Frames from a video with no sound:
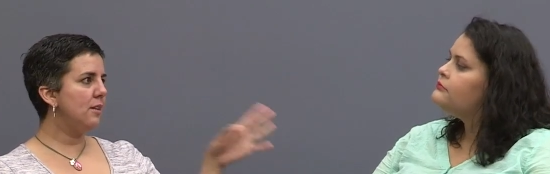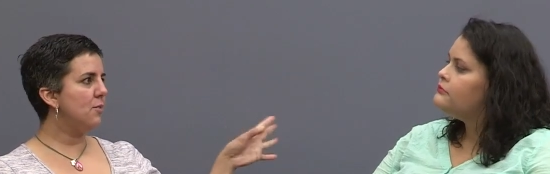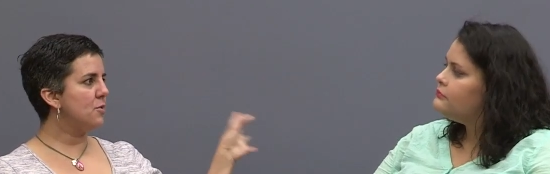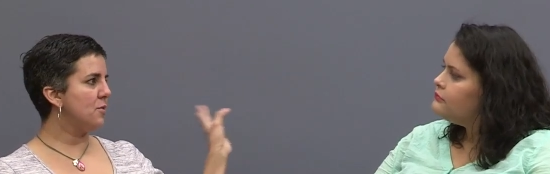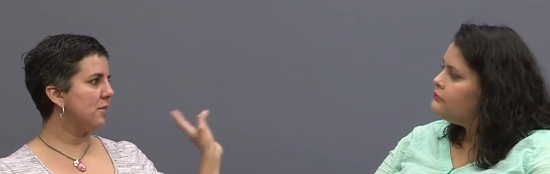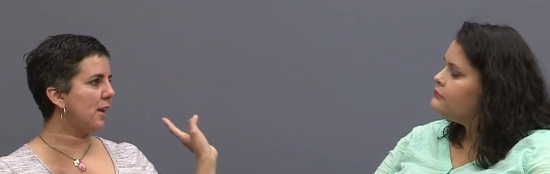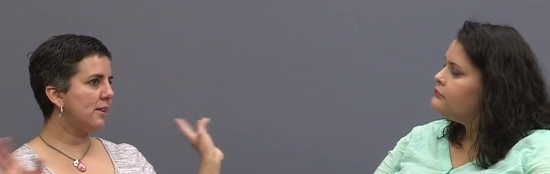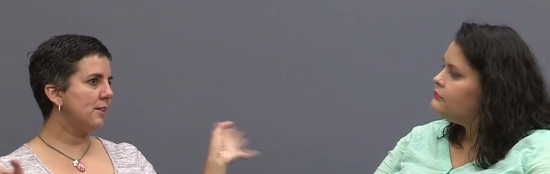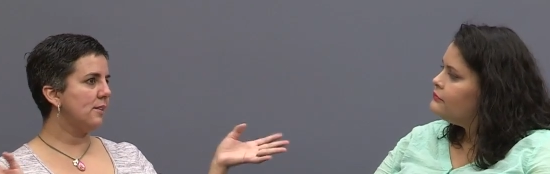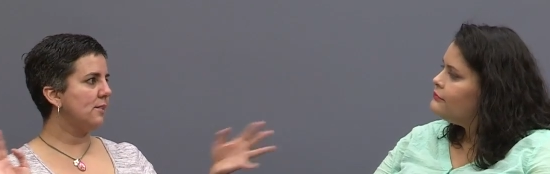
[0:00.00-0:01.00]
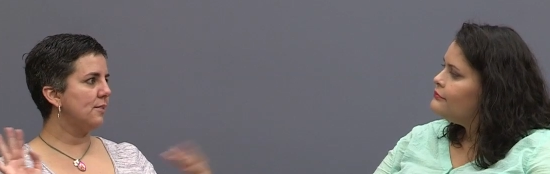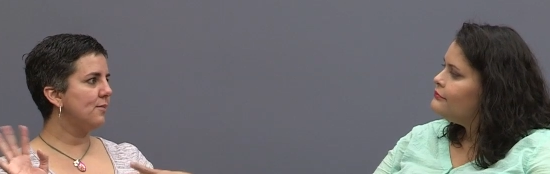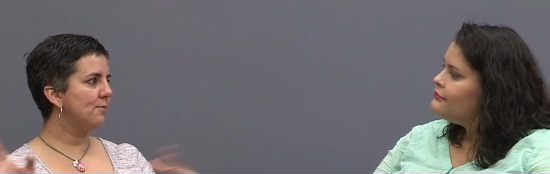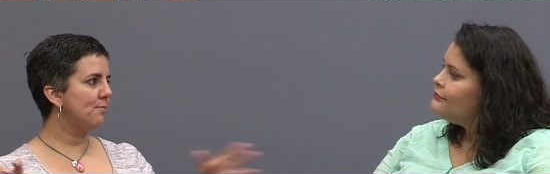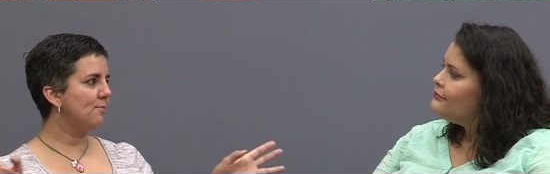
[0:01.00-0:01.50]
Speaker 1: They were doing like the
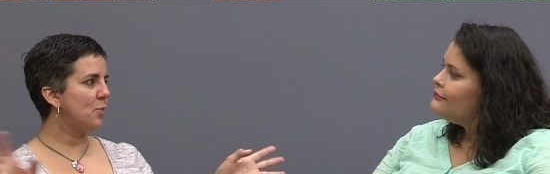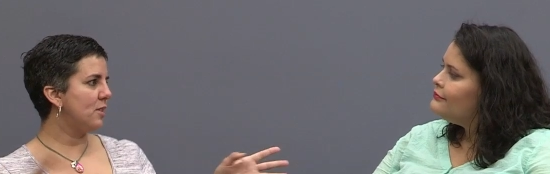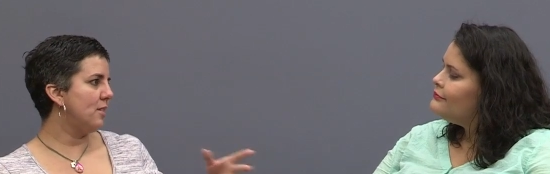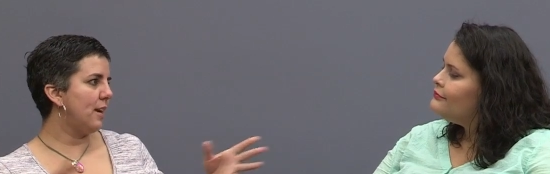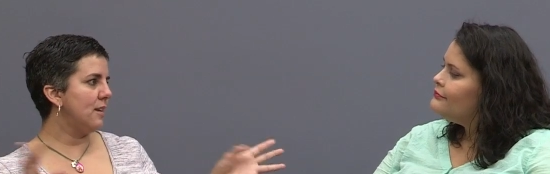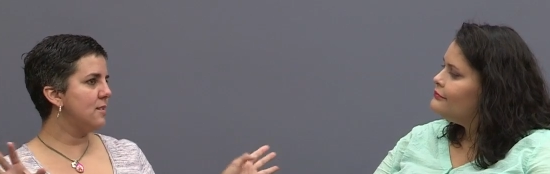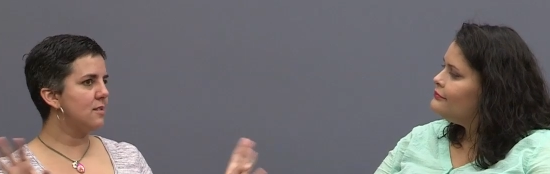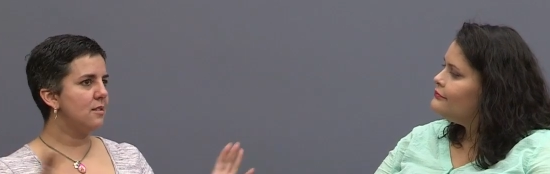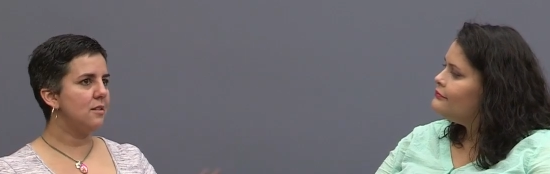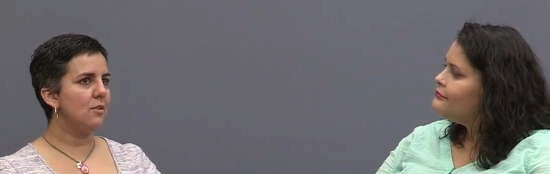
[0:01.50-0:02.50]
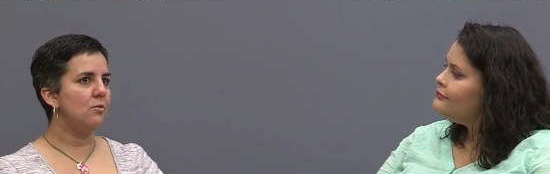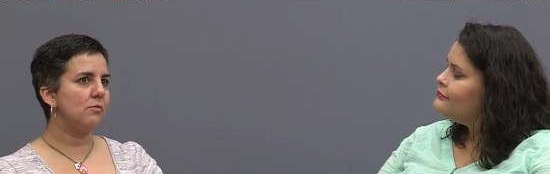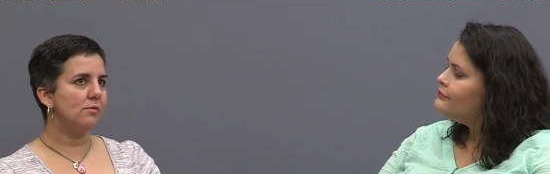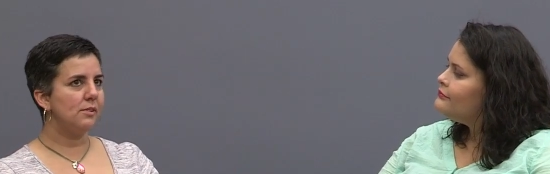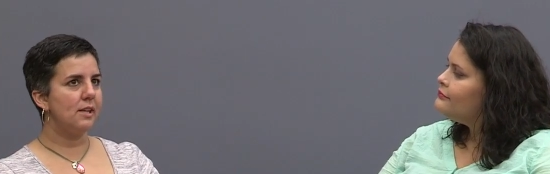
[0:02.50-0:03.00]
what I guess the,
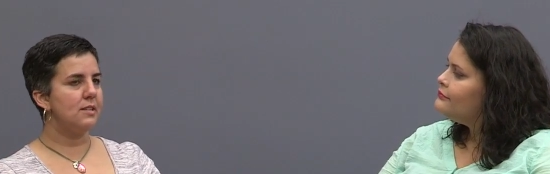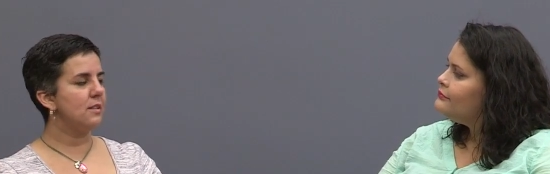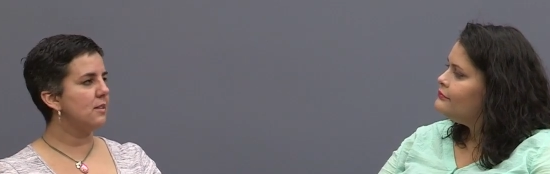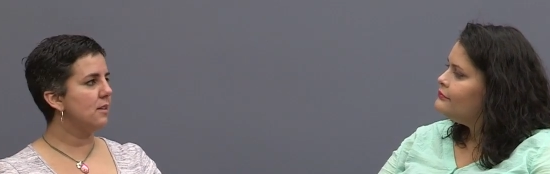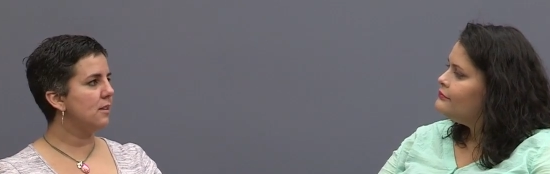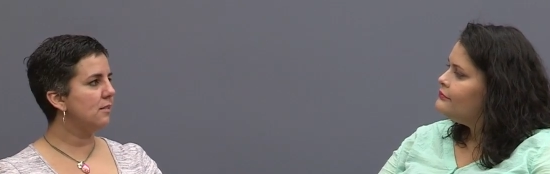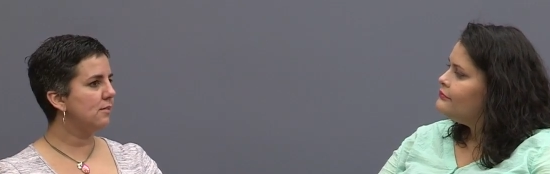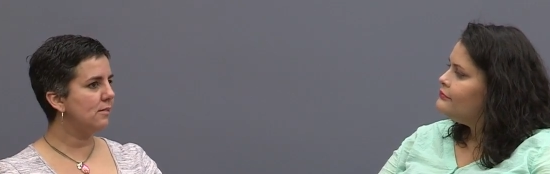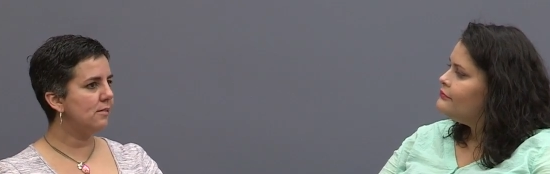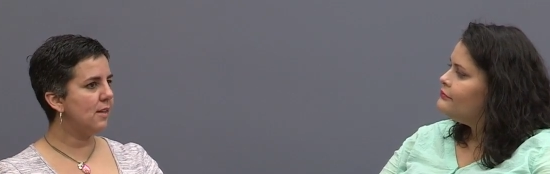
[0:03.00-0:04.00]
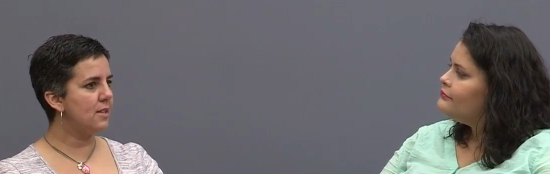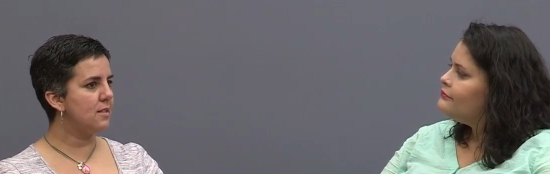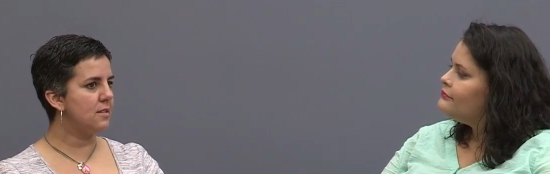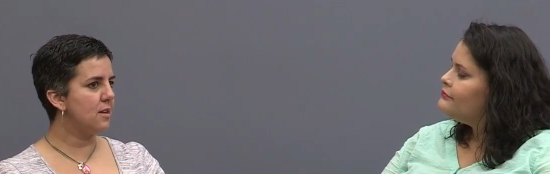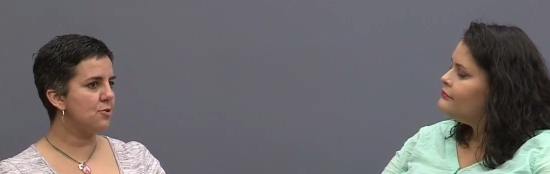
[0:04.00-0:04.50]
they did in the
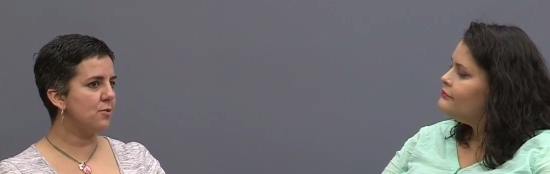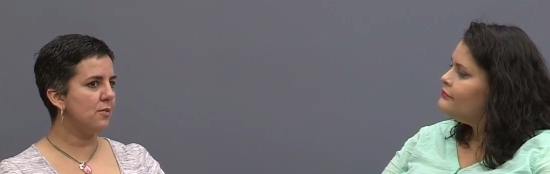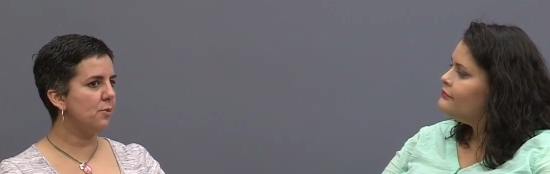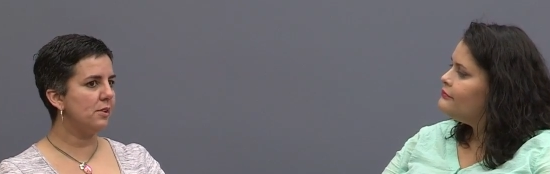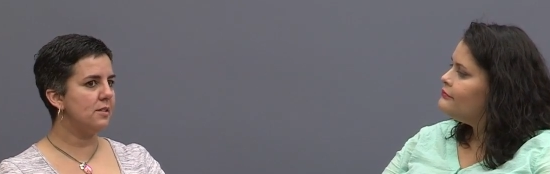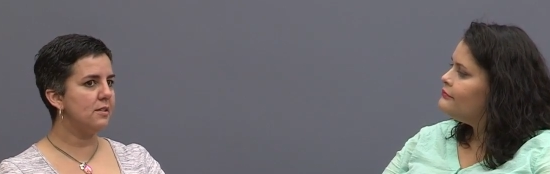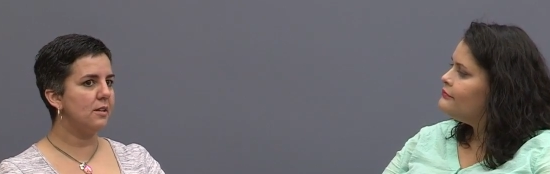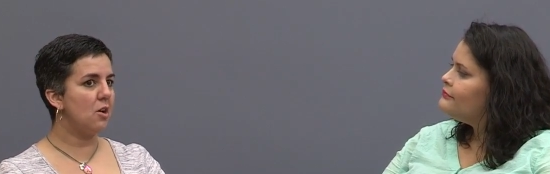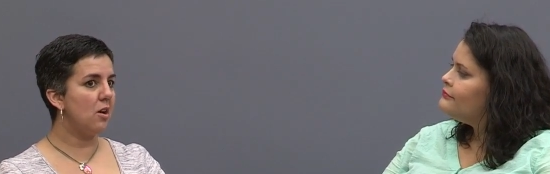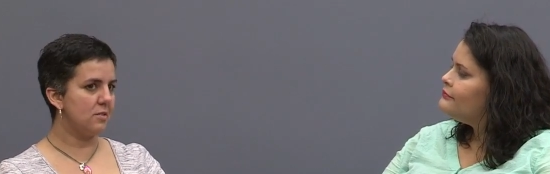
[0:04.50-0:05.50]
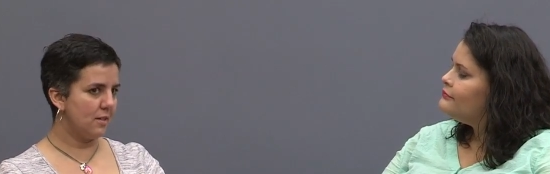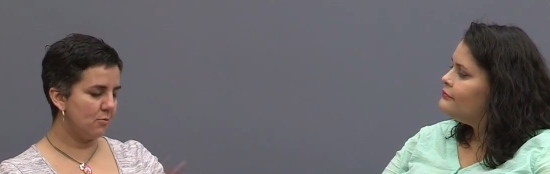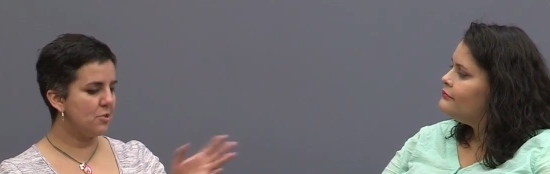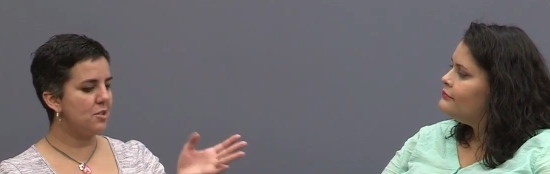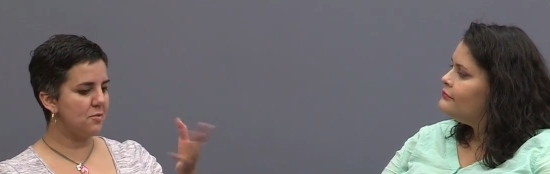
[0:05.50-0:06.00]
18th century when they did the continent.
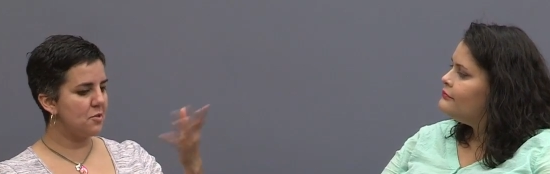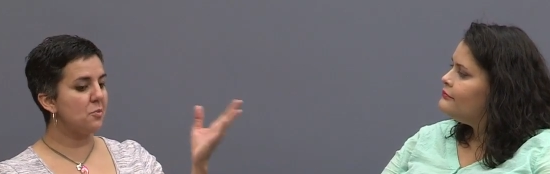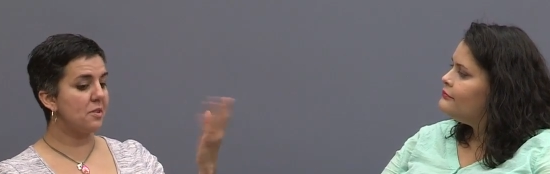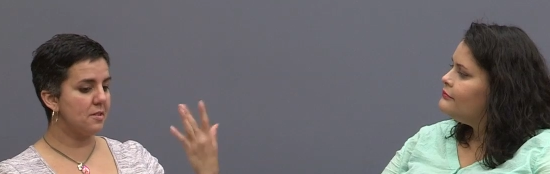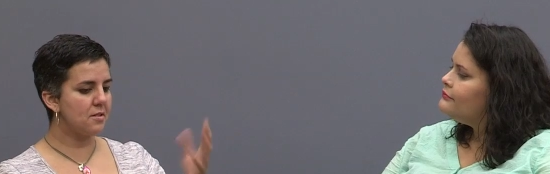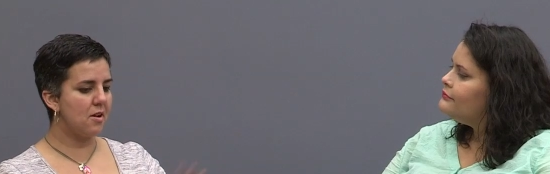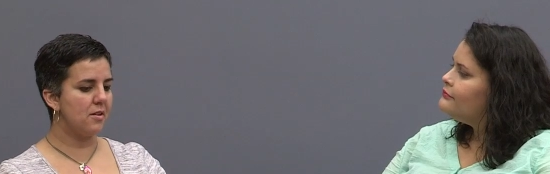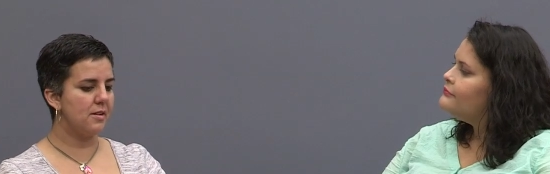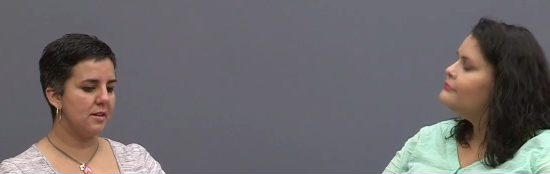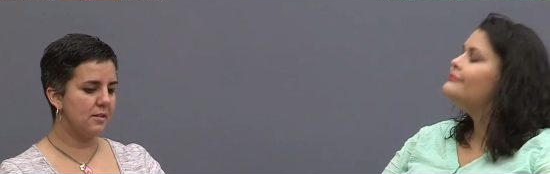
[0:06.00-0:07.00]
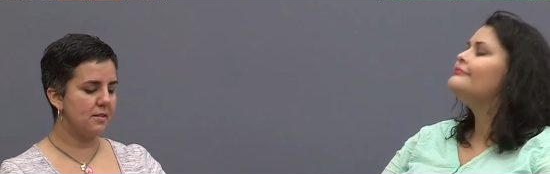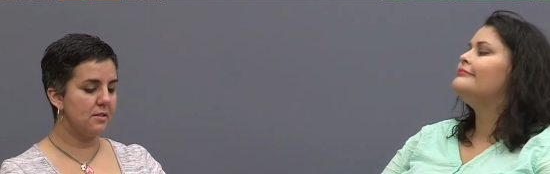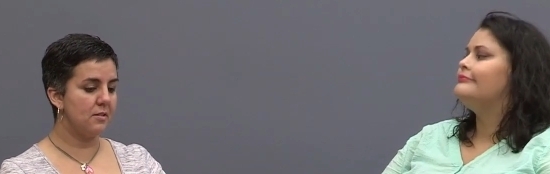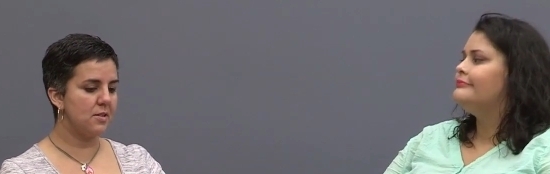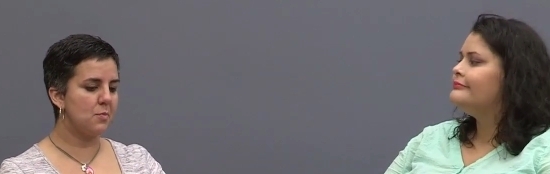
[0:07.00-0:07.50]
Well, she was doing this continent, the,
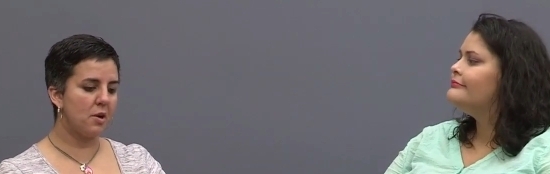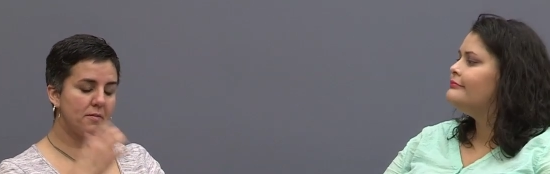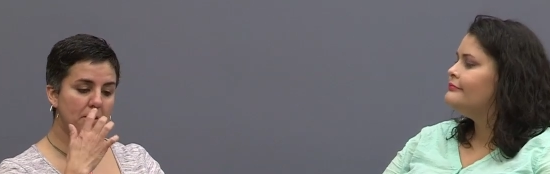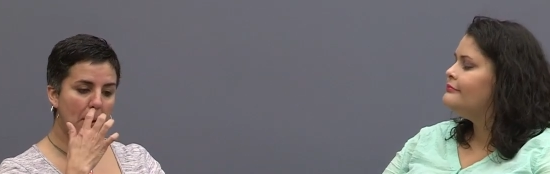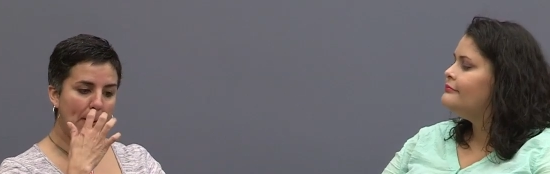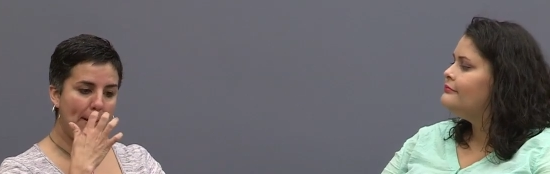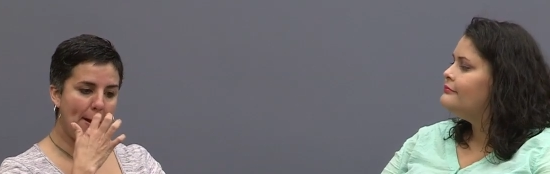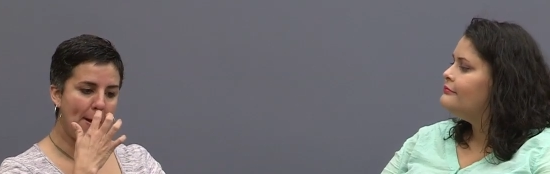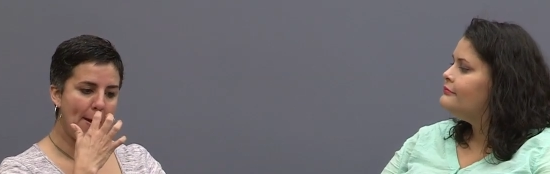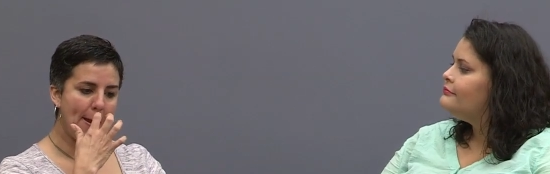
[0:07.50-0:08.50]
this part of the continent,